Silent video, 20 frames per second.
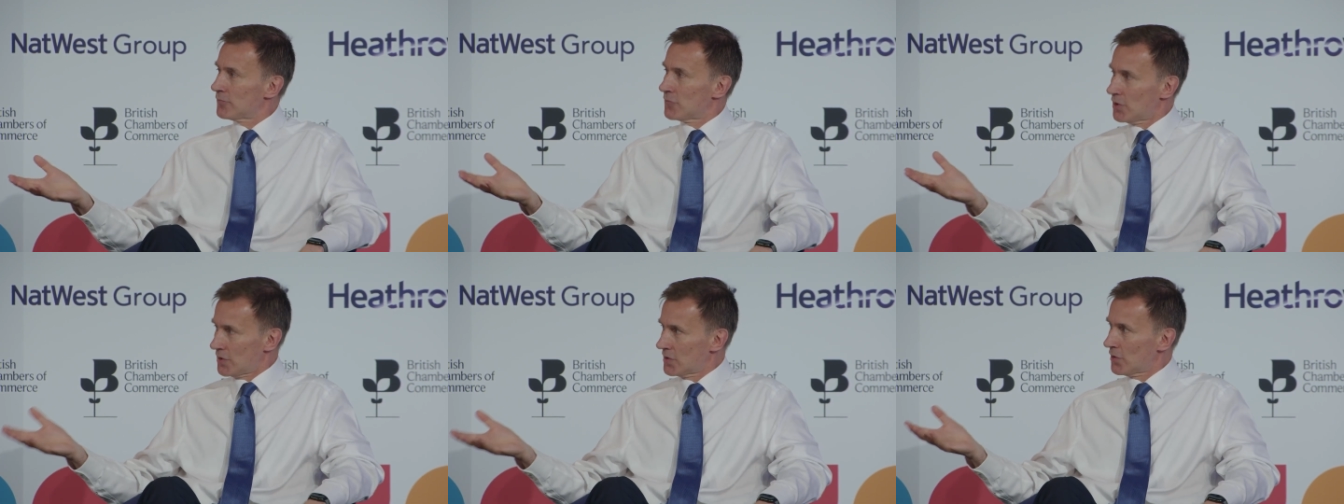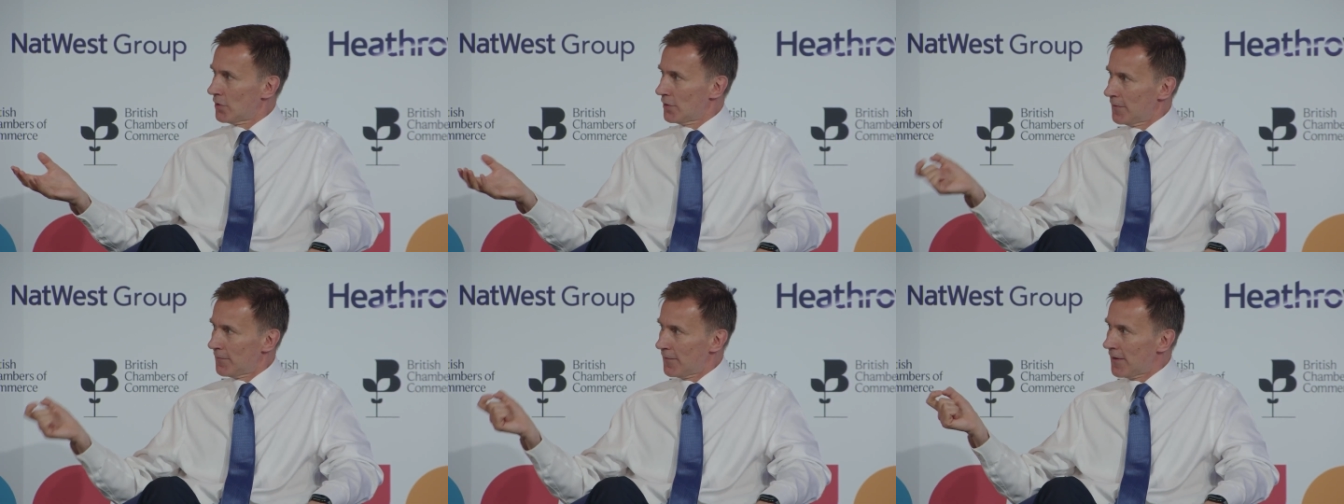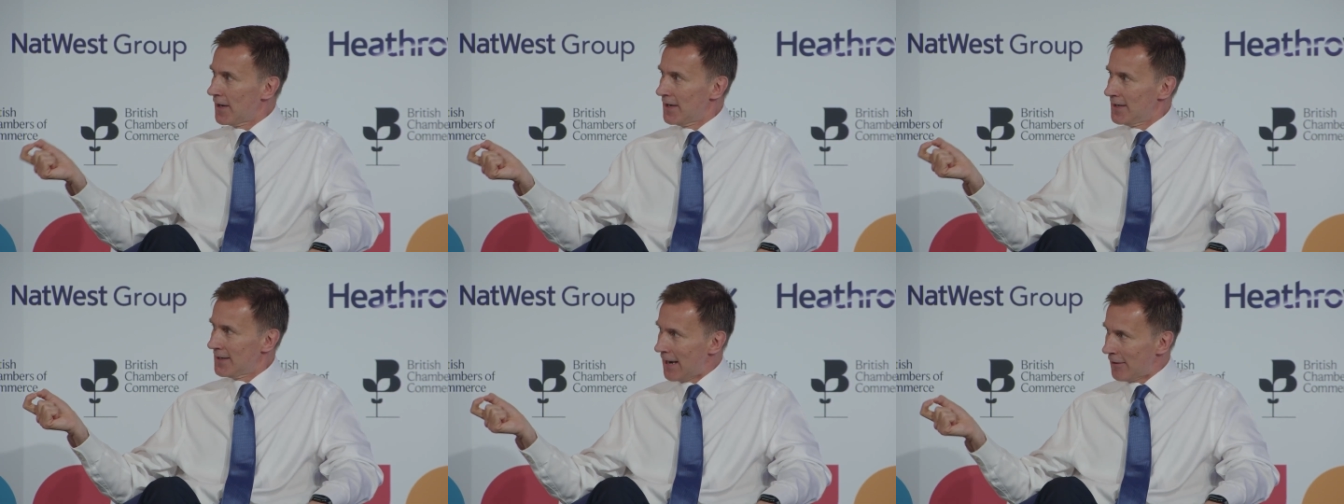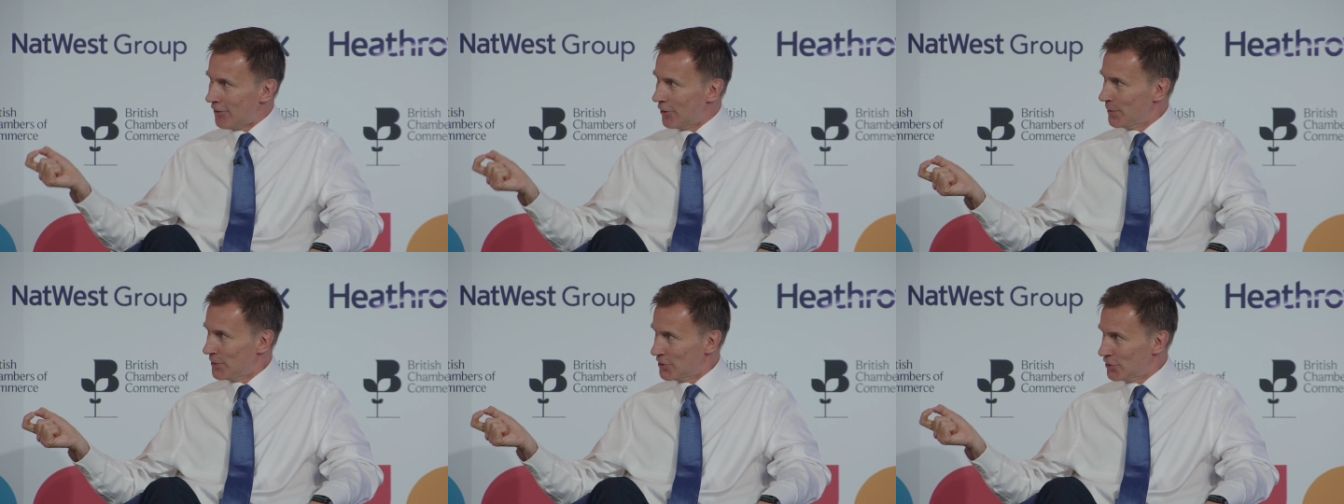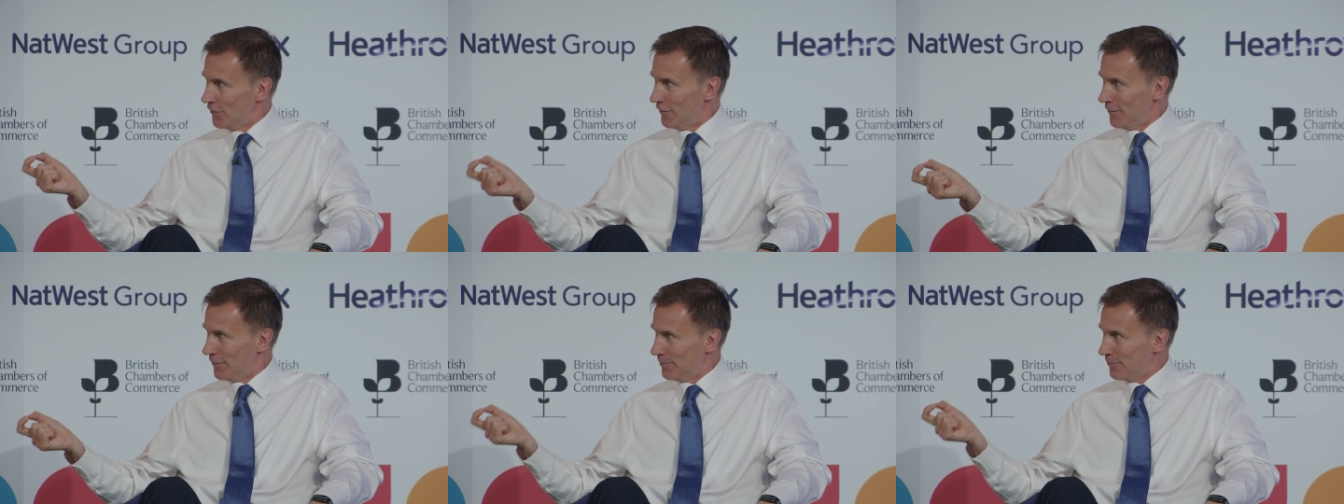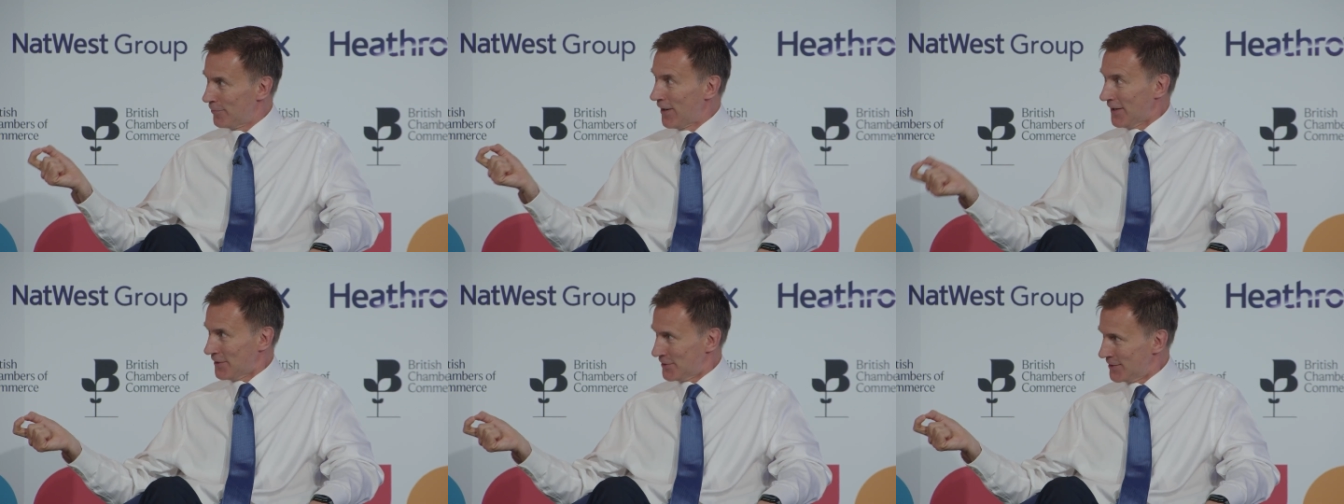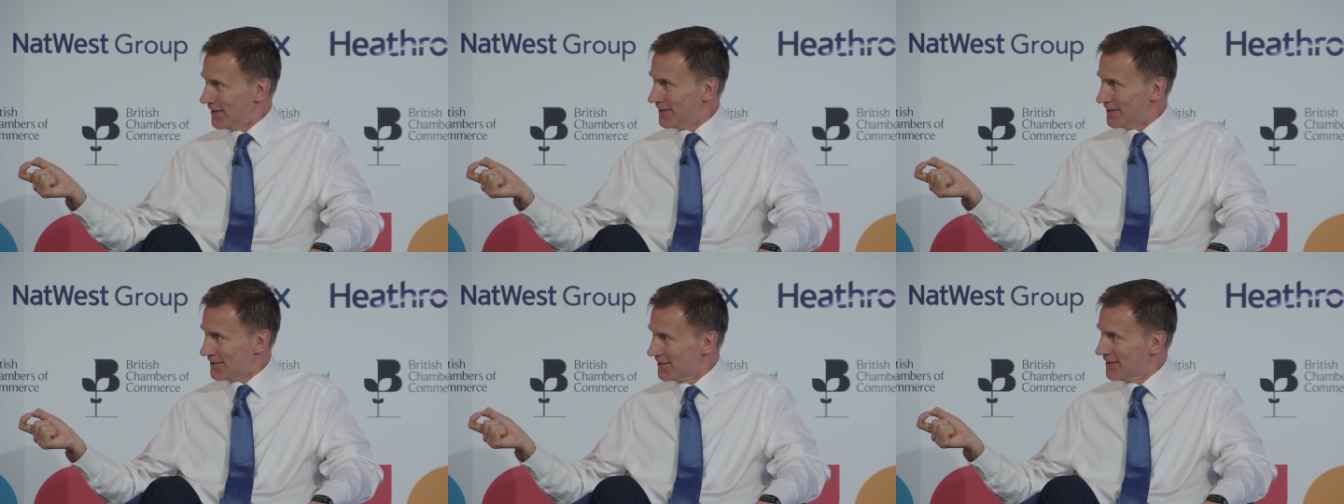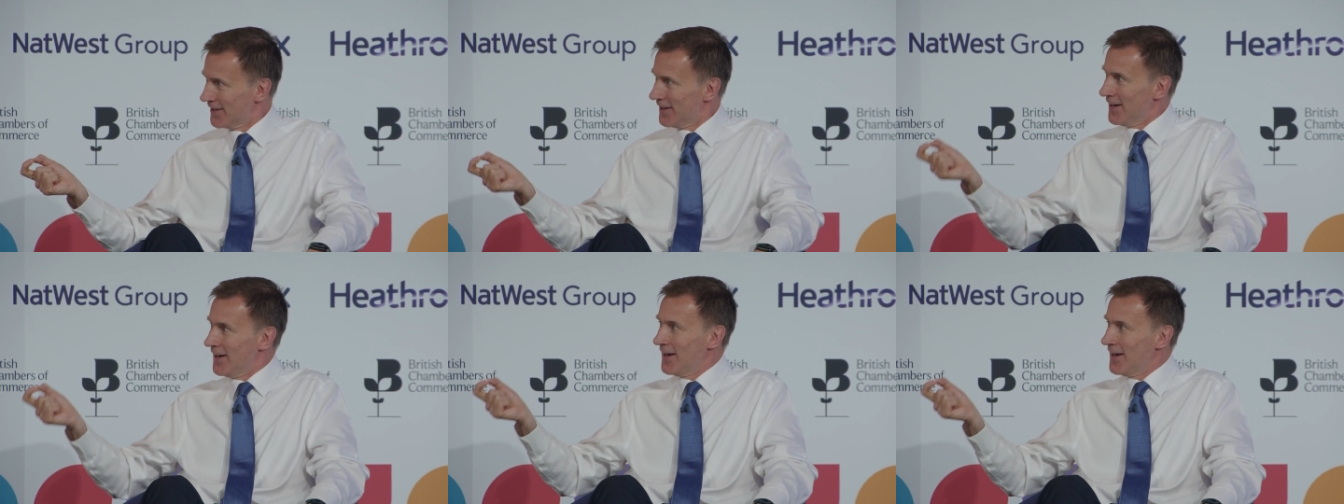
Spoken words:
Just on the very narrow issue of Brexit,